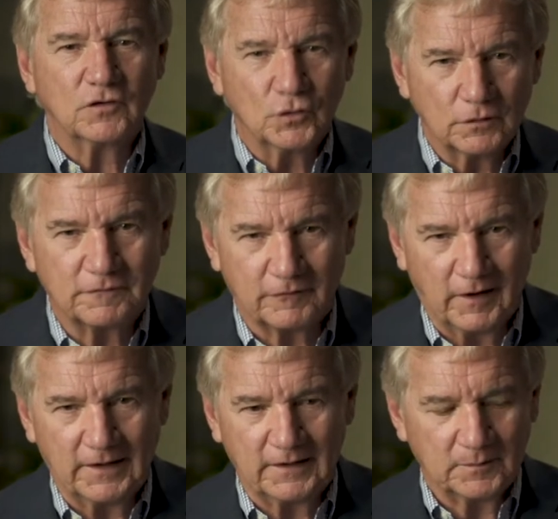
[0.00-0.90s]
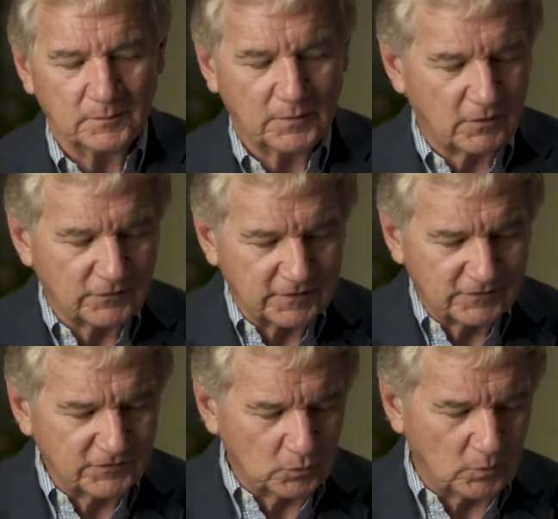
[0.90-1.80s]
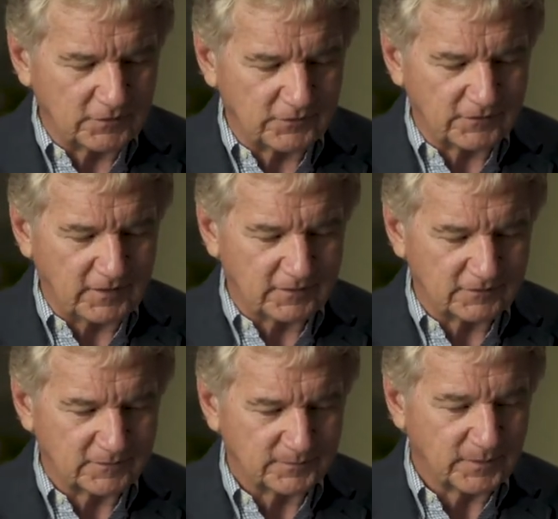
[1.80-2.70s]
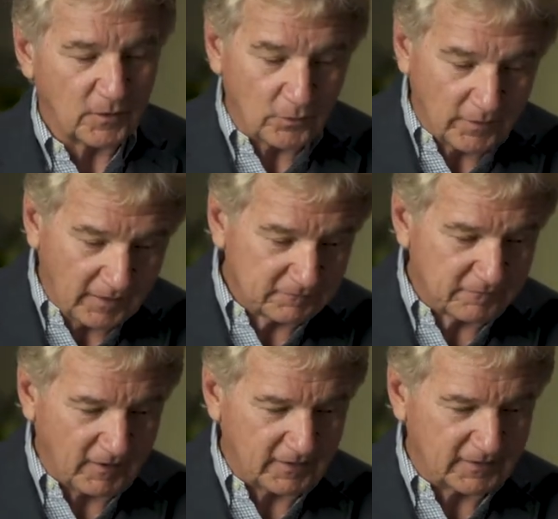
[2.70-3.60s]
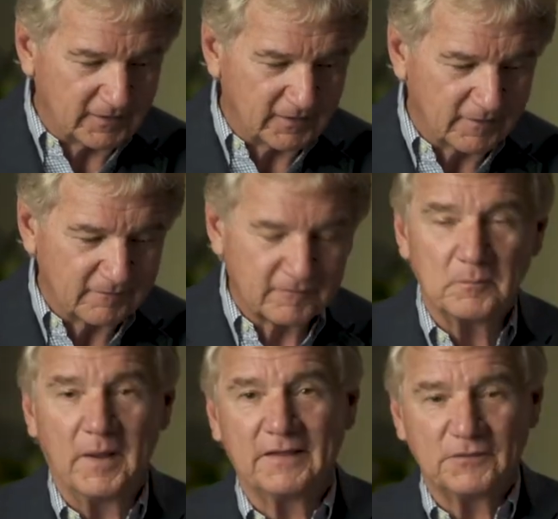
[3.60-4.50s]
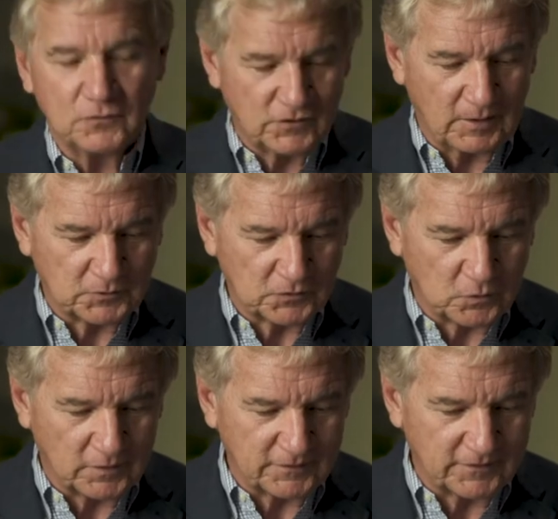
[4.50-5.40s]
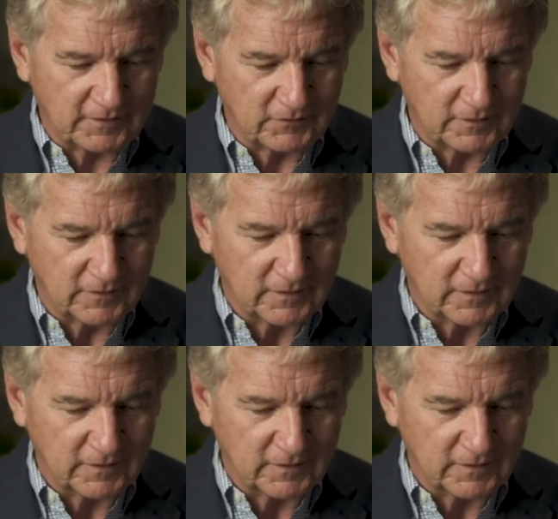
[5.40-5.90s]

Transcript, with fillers: Good Friday?" Because listen to what it says on that Friday from Matthew chapter 27.